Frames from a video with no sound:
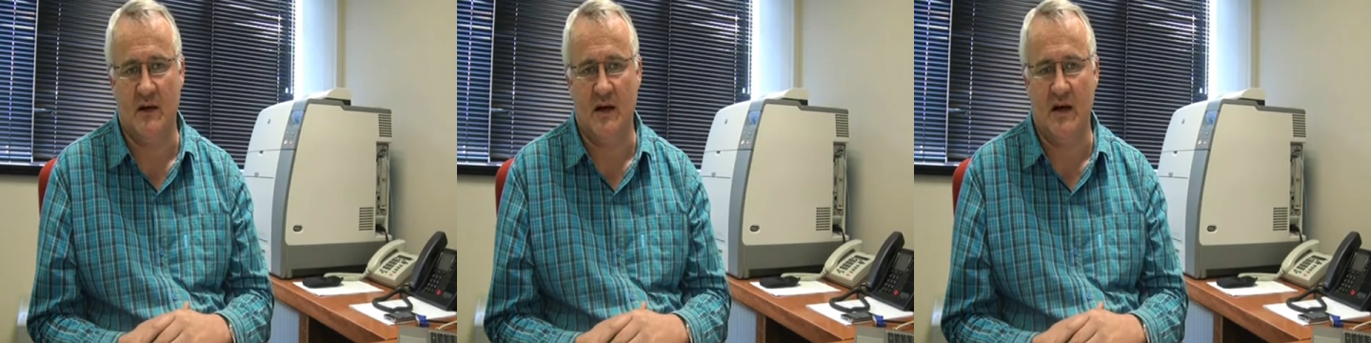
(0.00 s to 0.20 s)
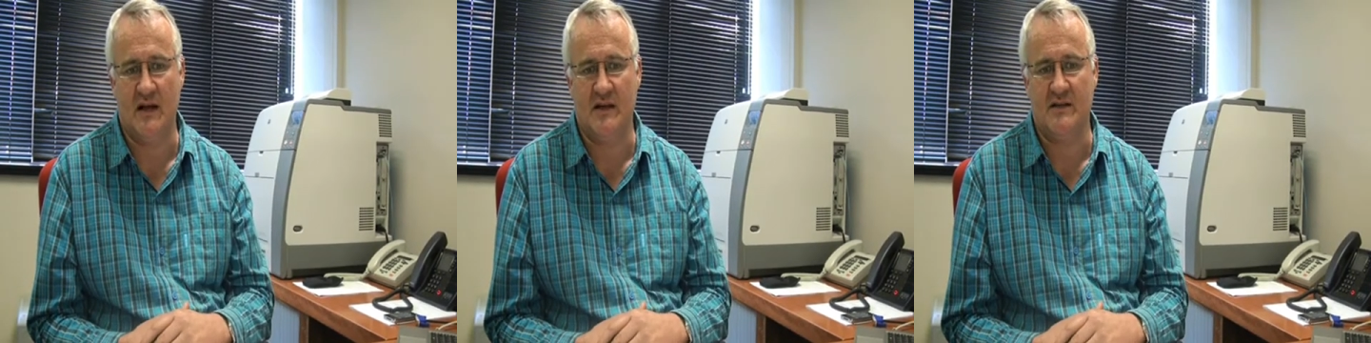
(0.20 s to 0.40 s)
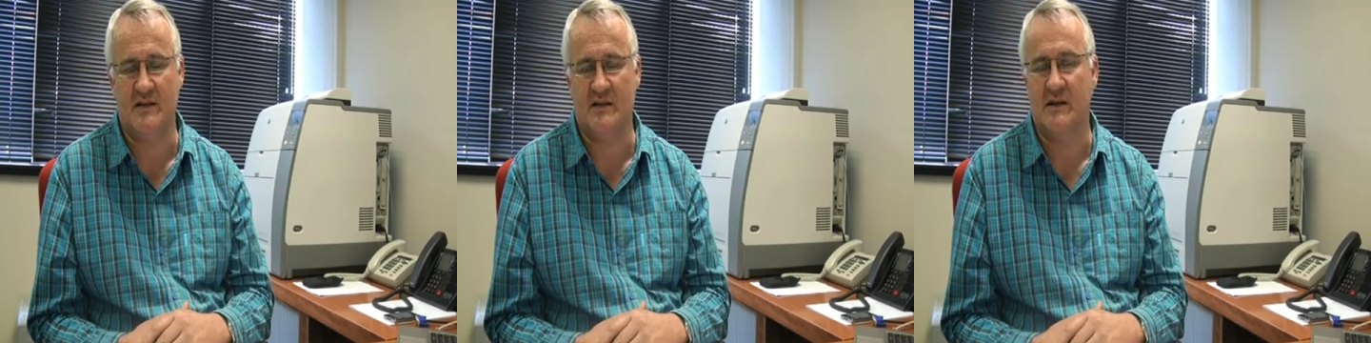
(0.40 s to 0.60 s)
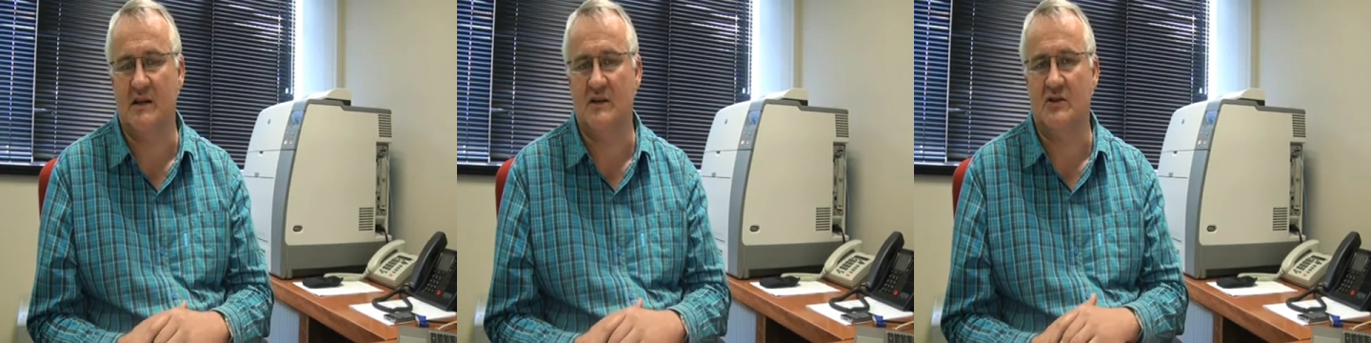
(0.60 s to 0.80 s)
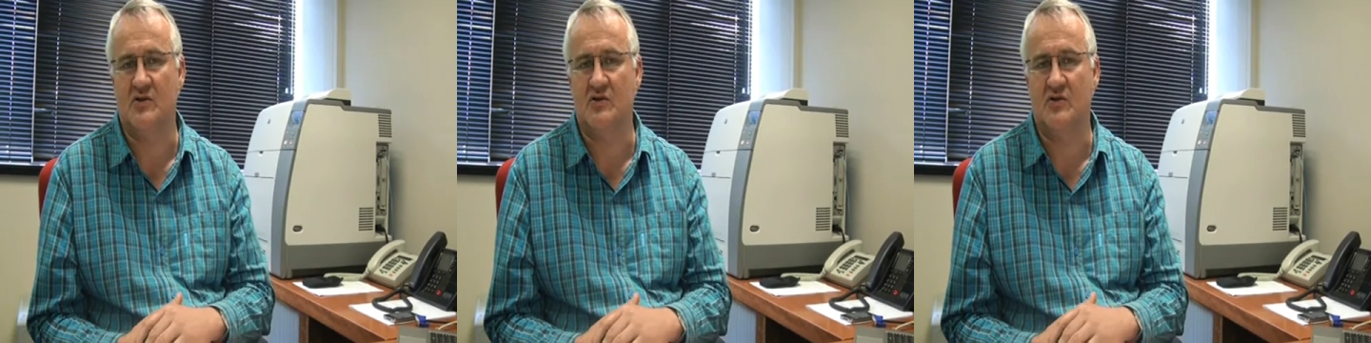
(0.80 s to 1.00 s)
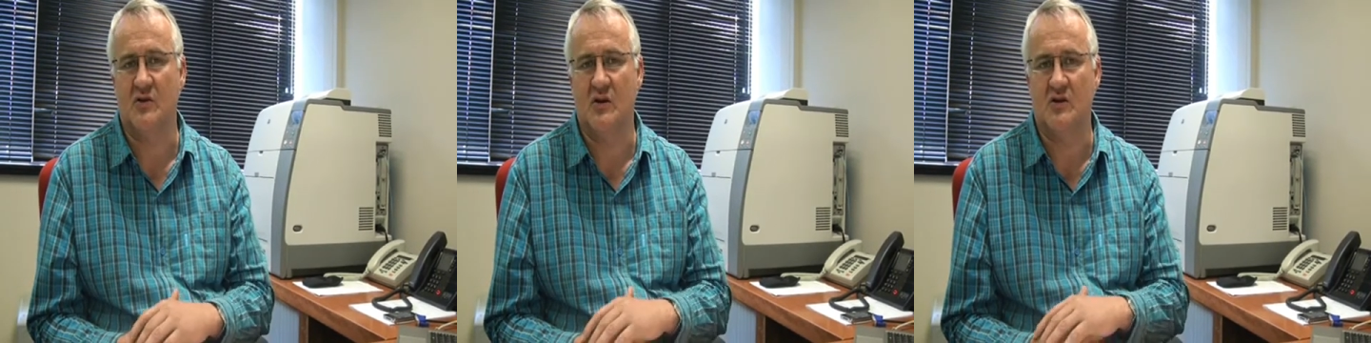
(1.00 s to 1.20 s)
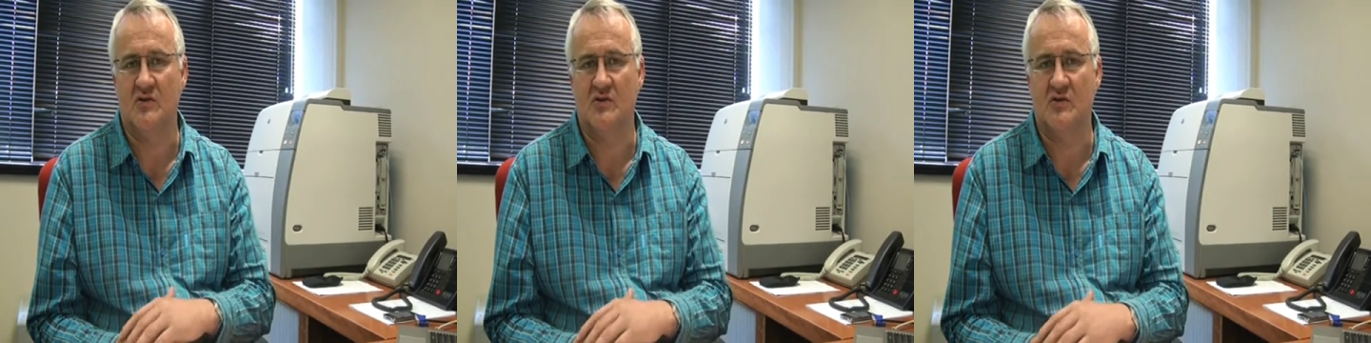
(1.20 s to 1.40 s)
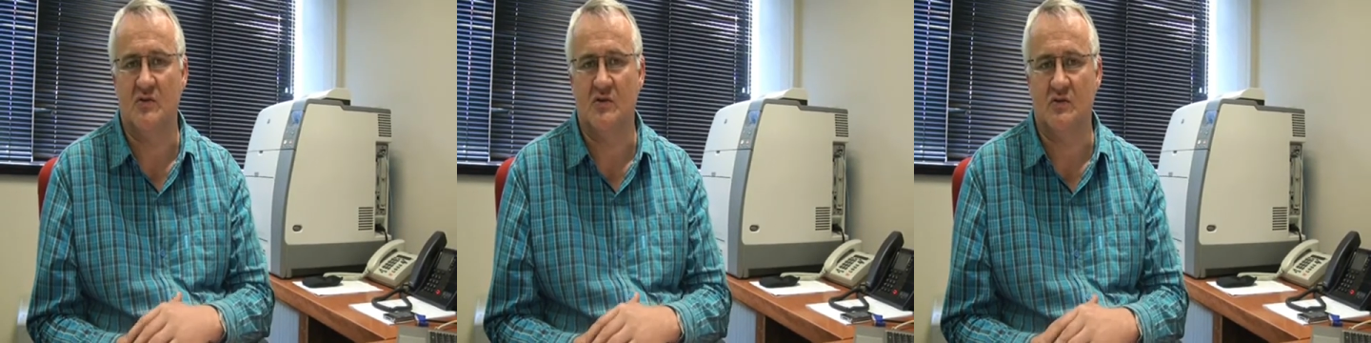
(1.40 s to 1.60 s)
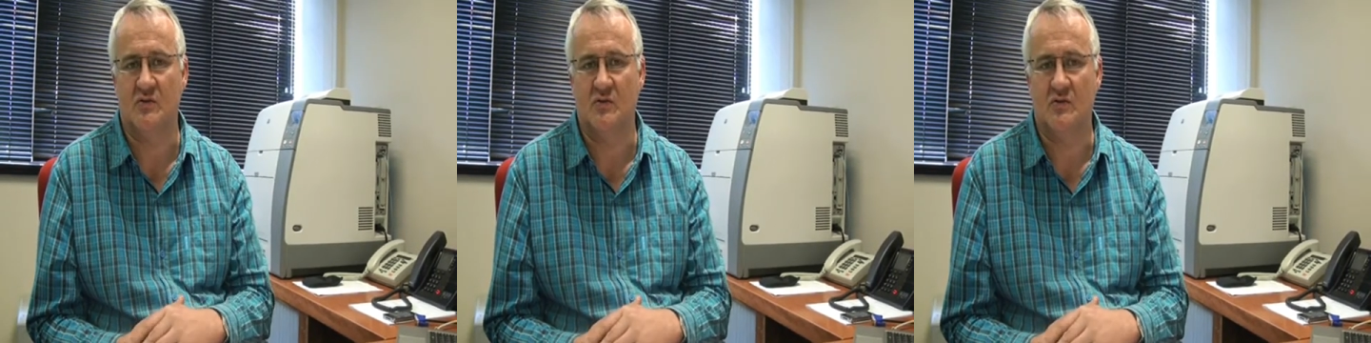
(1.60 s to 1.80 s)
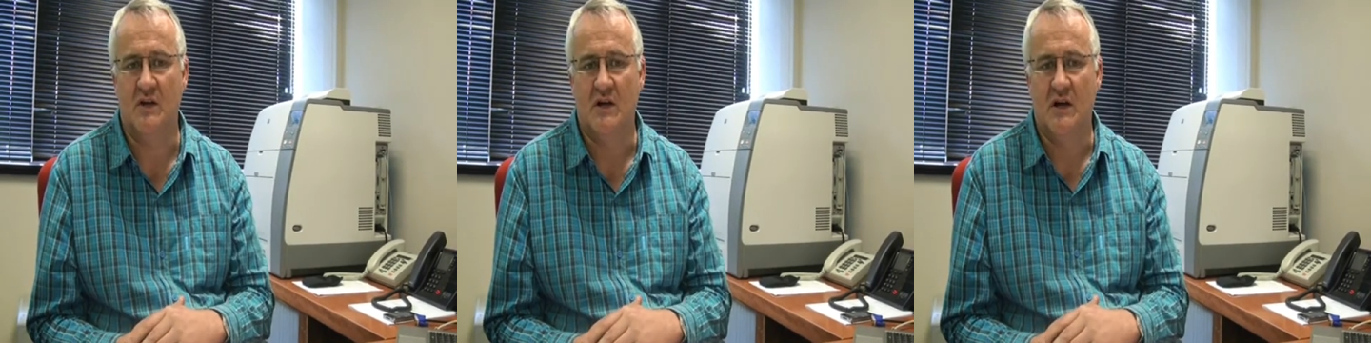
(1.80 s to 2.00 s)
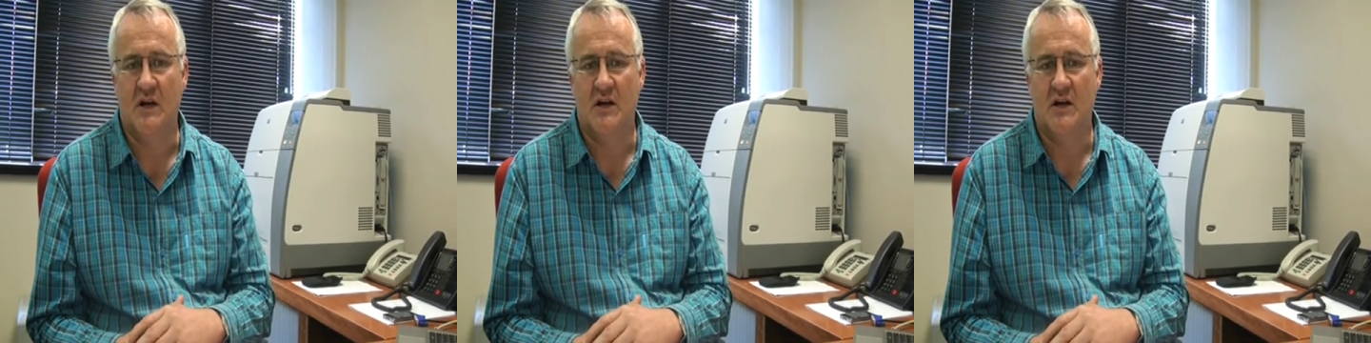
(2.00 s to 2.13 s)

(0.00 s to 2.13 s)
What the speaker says: I selected to go to